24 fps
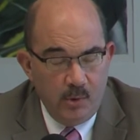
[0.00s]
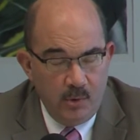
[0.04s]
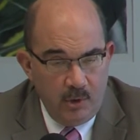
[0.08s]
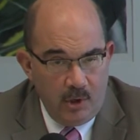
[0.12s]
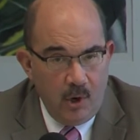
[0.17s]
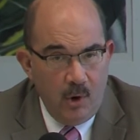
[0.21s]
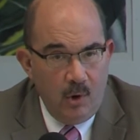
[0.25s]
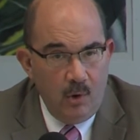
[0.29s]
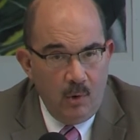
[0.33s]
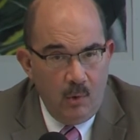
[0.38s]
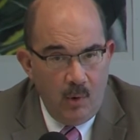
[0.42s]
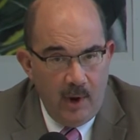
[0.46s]
would
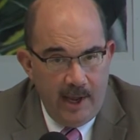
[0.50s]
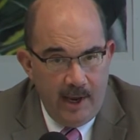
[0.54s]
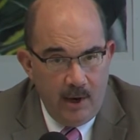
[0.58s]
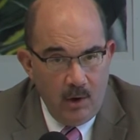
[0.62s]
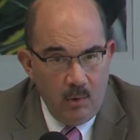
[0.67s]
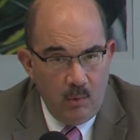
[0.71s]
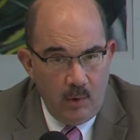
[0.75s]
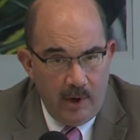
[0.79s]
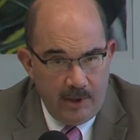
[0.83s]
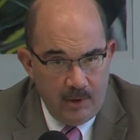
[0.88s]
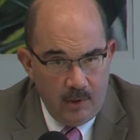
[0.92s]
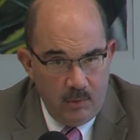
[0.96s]
go away or
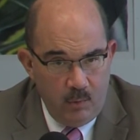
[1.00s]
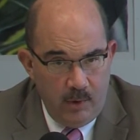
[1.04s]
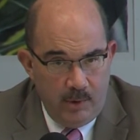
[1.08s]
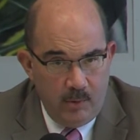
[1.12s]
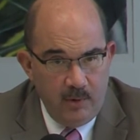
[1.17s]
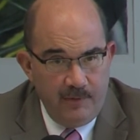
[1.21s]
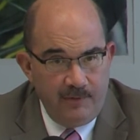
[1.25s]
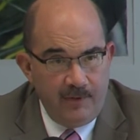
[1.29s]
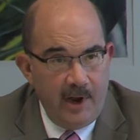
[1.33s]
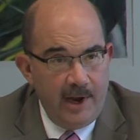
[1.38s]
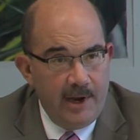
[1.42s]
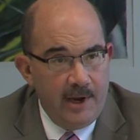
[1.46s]
whether we
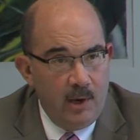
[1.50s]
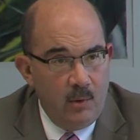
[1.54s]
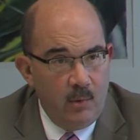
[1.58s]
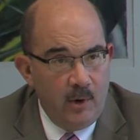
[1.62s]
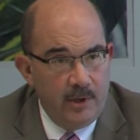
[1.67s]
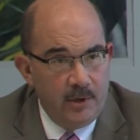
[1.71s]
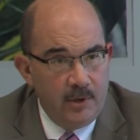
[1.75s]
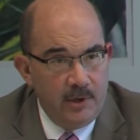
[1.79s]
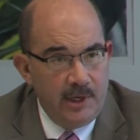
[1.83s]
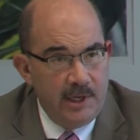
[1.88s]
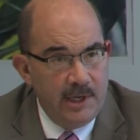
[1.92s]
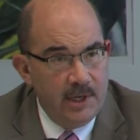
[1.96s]
would find out
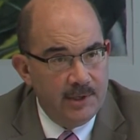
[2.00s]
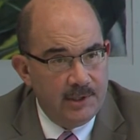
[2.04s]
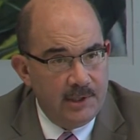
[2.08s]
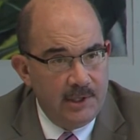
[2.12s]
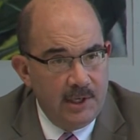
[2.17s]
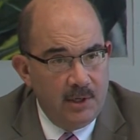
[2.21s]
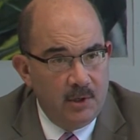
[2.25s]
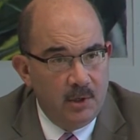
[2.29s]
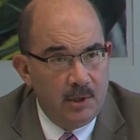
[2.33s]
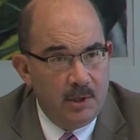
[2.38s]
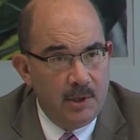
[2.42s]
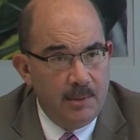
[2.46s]
whether
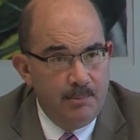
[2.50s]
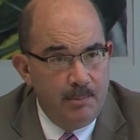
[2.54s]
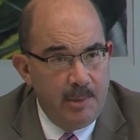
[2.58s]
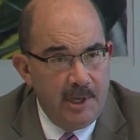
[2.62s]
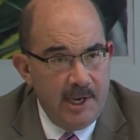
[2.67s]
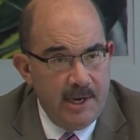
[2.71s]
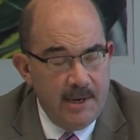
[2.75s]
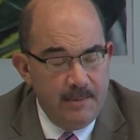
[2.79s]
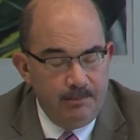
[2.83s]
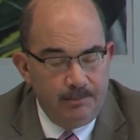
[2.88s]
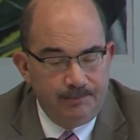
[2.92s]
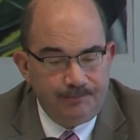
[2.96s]
DLC could
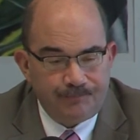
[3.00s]
compete,